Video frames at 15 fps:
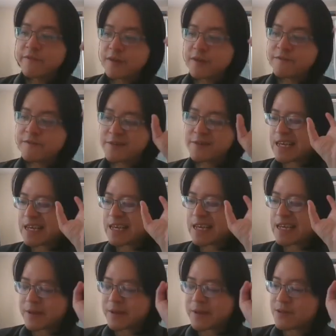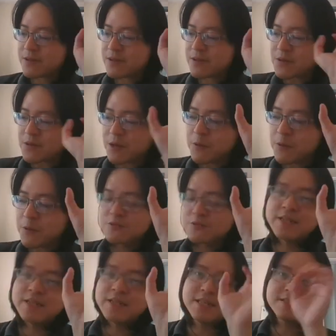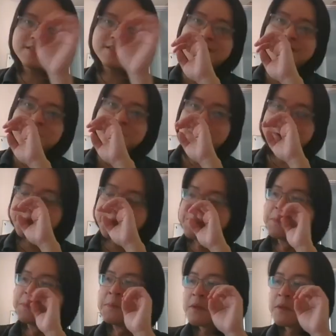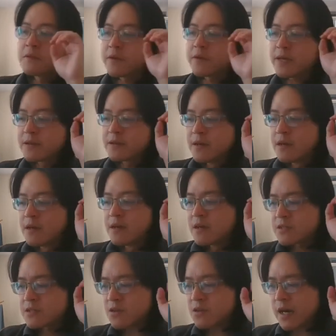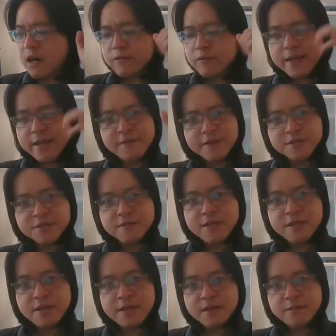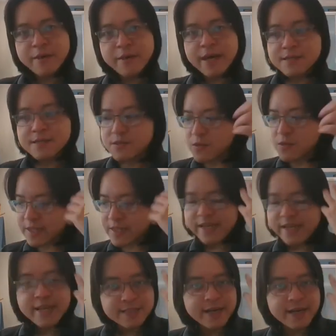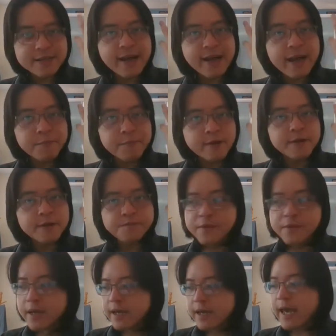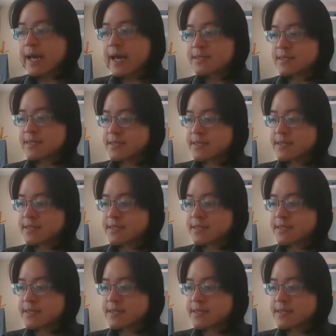first time, I took a while to digest this as well, right? So how can a function of t depend on x? So t is like a time, right? X is a